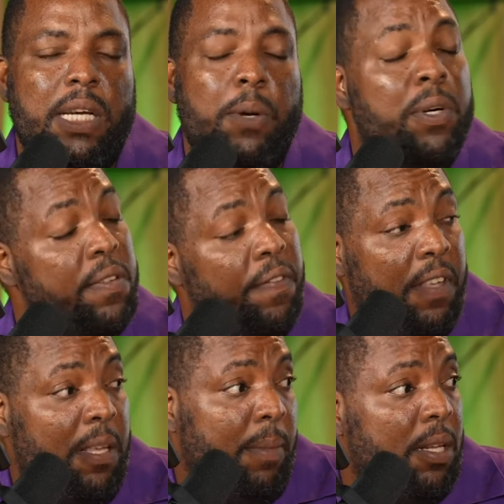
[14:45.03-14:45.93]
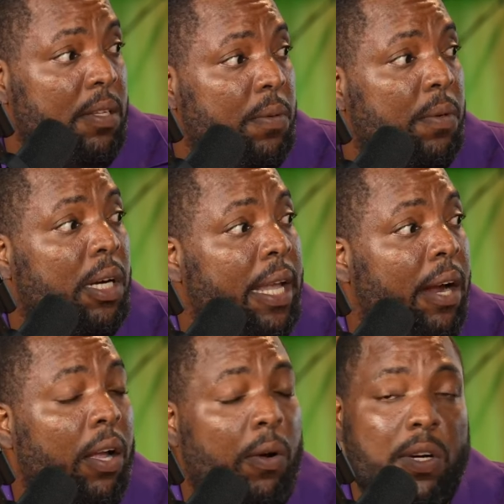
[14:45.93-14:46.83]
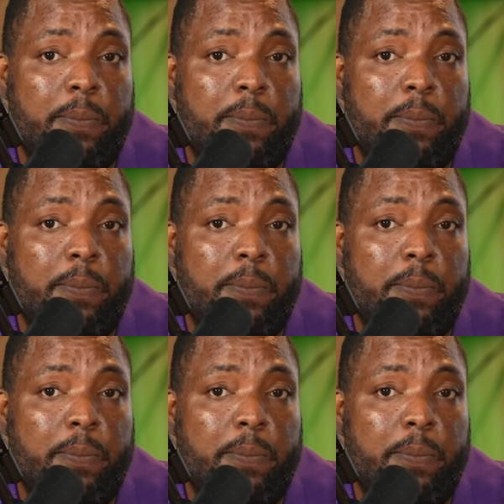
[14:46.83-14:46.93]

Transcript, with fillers: it was the females who were carrying our